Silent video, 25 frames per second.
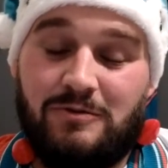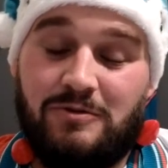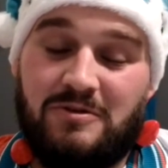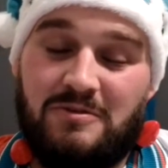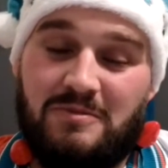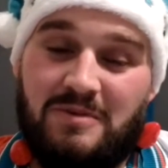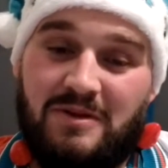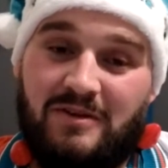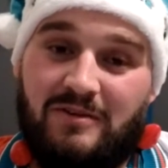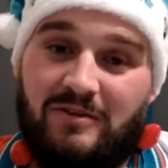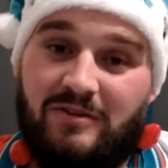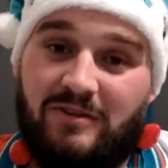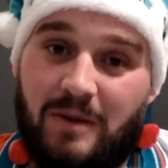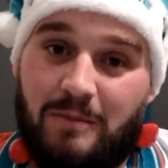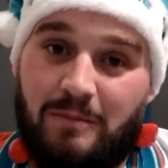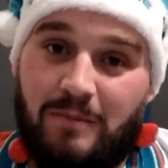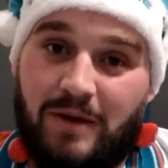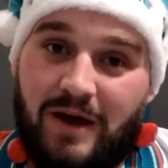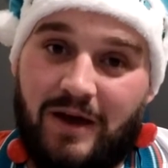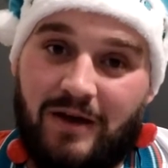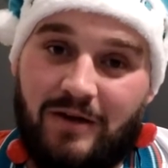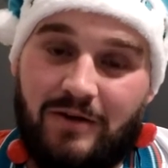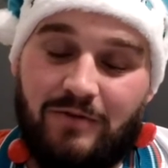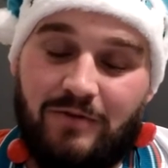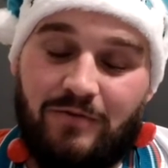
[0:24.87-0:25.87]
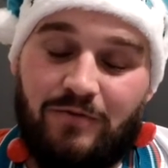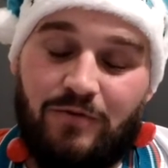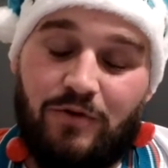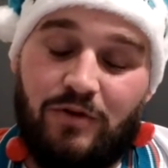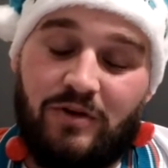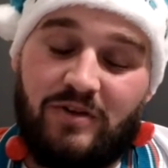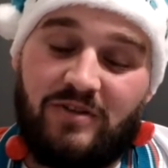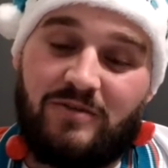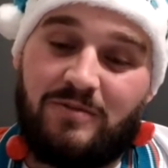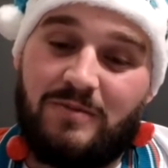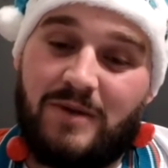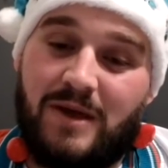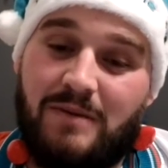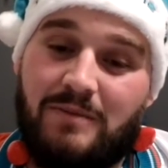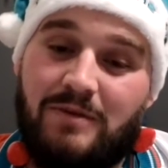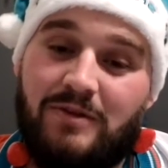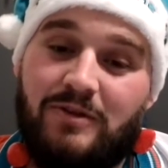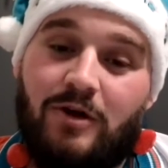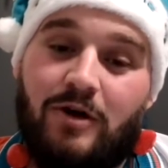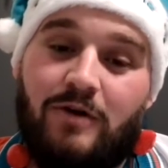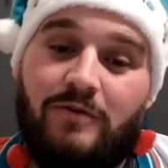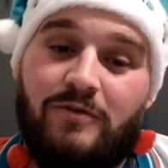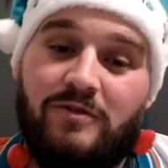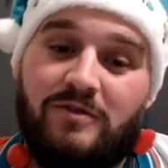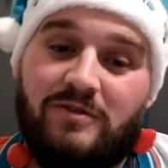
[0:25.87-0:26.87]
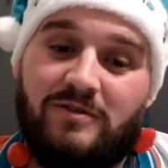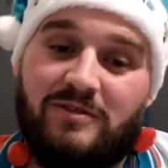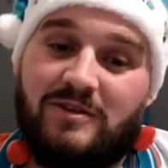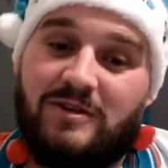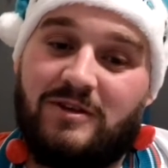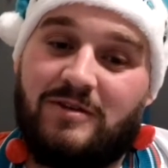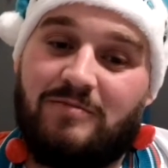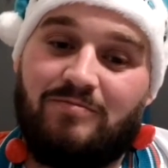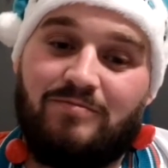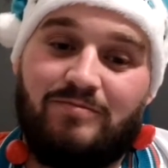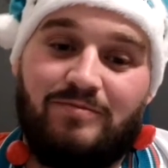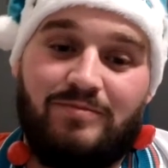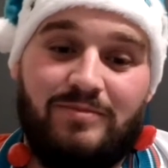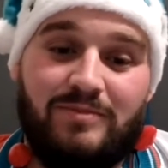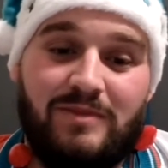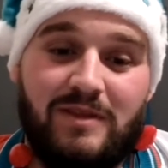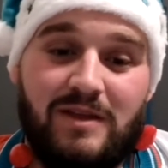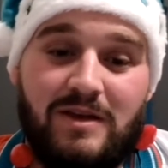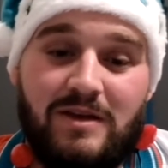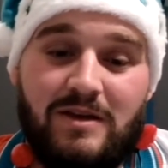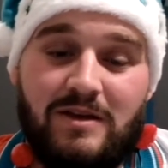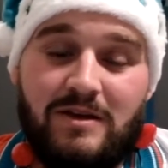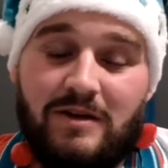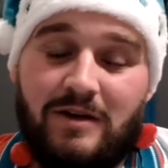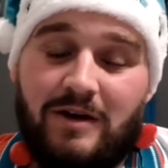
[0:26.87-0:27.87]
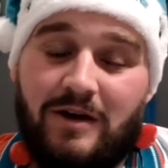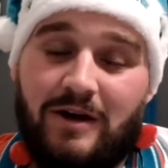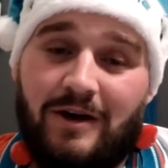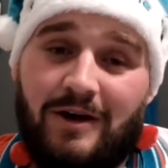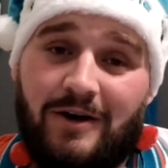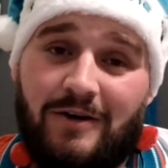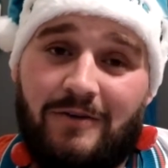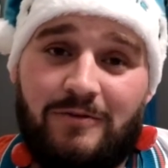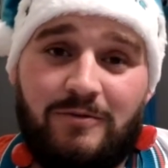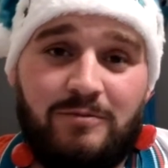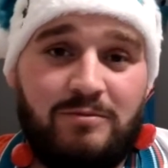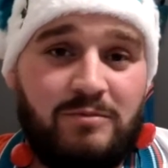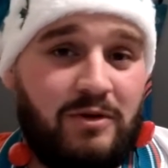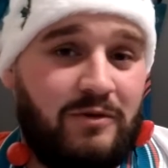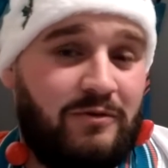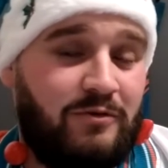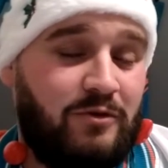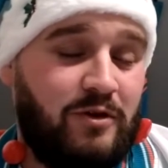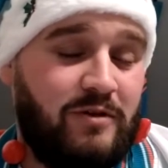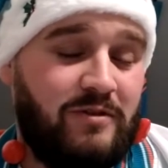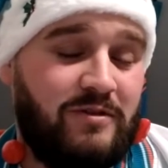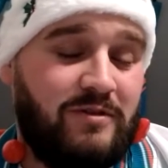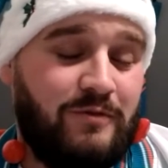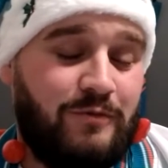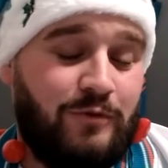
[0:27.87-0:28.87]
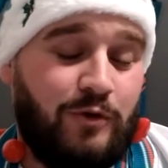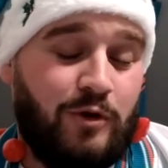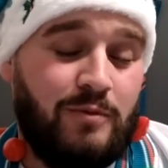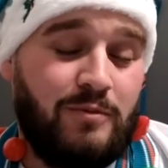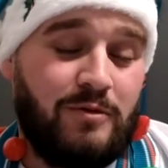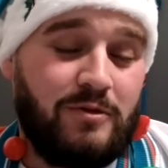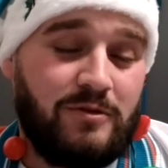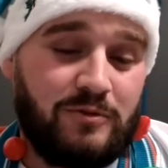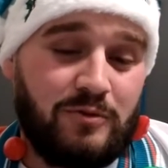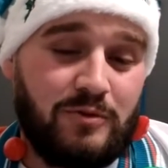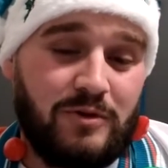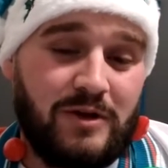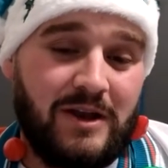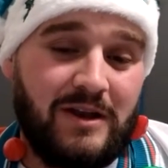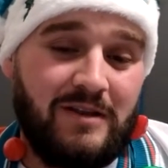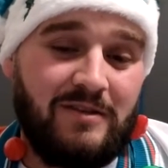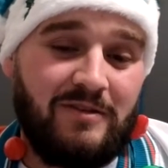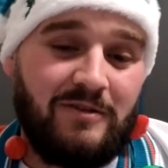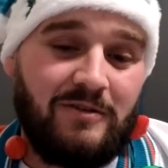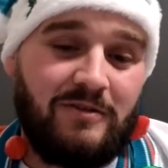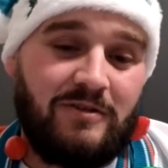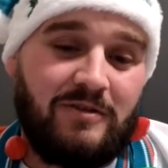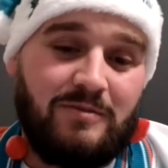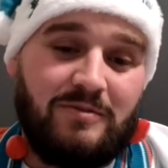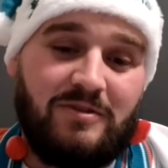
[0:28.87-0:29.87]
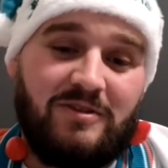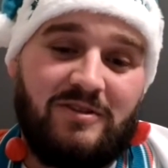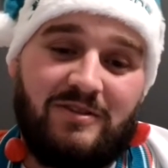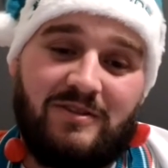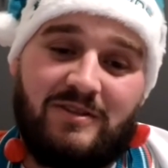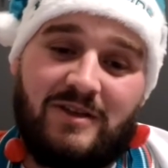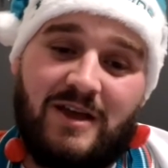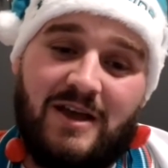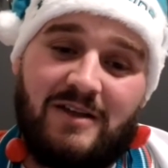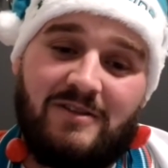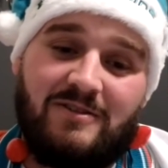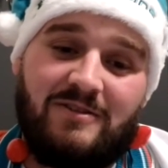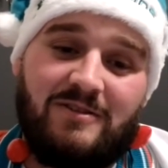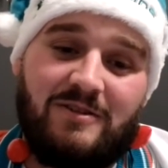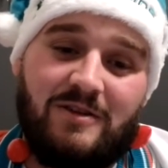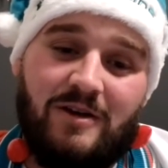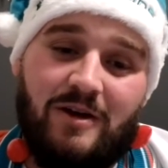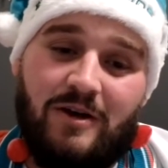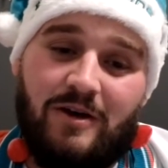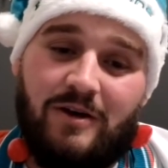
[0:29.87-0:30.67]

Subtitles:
big setback for this Miami Dolphins team. But first and foremost, we'll get into some stats.